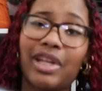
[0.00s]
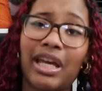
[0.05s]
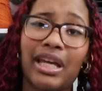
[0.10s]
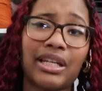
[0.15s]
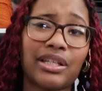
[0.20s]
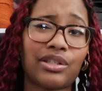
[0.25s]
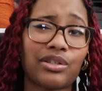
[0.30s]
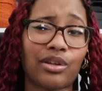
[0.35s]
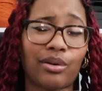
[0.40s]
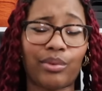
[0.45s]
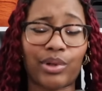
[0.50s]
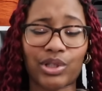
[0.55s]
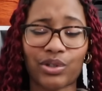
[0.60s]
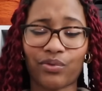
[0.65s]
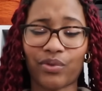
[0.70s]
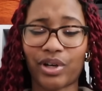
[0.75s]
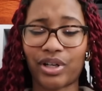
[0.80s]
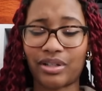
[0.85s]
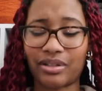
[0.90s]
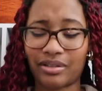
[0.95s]
it is so much
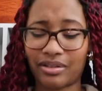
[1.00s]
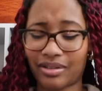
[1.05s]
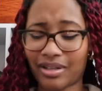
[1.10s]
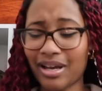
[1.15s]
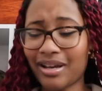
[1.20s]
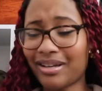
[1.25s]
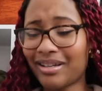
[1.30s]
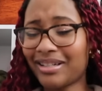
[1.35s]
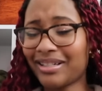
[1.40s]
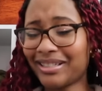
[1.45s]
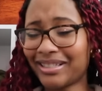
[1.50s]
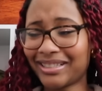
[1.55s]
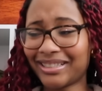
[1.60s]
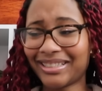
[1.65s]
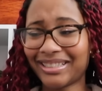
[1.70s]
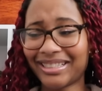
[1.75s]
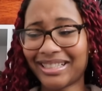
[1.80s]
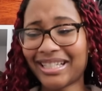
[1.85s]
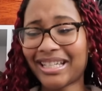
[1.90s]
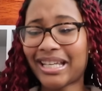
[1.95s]
fun.
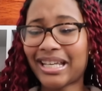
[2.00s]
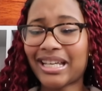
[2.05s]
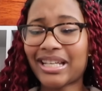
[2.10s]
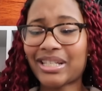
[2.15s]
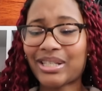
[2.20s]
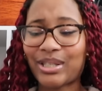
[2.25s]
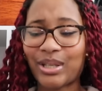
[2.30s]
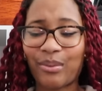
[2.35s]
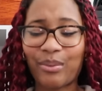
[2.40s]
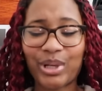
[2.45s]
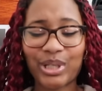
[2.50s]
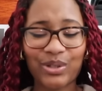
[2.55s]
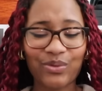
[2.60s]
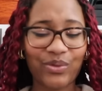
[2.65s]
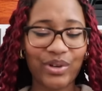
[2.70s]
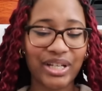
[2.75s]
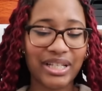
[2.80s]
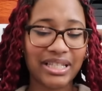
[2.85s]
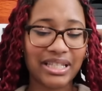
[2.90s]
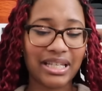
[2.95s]
So much
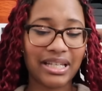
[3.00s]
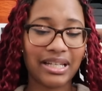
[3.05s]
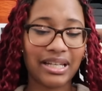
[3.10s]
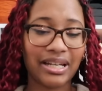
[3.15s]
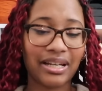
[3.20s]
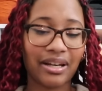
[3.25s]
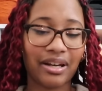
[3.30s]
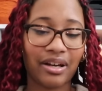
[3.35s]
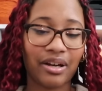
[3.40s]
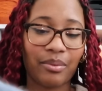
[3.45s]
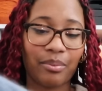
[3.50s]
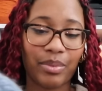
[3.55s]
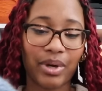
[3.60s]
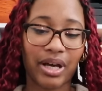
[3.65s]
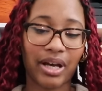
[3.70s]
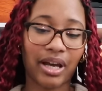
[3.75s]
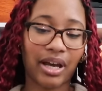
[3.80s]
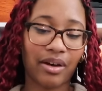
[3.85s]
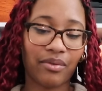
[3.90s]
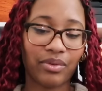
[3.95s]
fun to knit up.
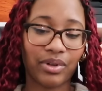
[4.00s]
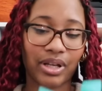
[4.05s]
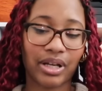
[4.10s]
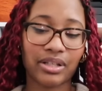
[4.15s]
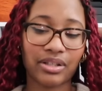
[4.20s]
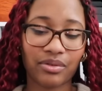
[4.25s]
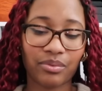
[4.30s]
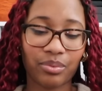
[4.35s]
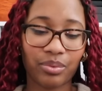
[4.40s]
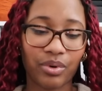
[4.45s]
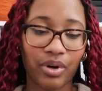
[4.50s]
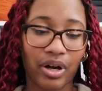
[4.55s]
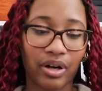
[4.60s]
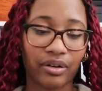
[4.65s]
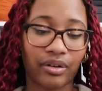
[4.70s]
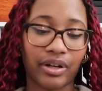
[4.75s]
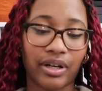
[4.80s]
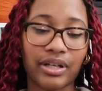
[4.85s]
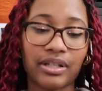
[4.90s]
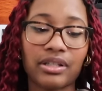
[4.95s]
I have lots of
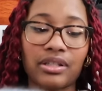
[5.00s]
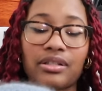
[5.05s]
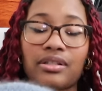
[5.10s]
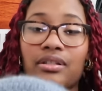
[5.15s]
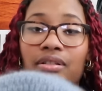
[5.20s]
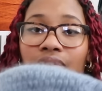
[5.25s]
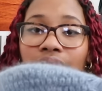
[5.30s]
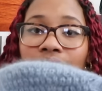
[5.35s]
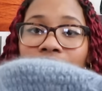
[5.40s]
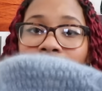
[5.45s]
progress.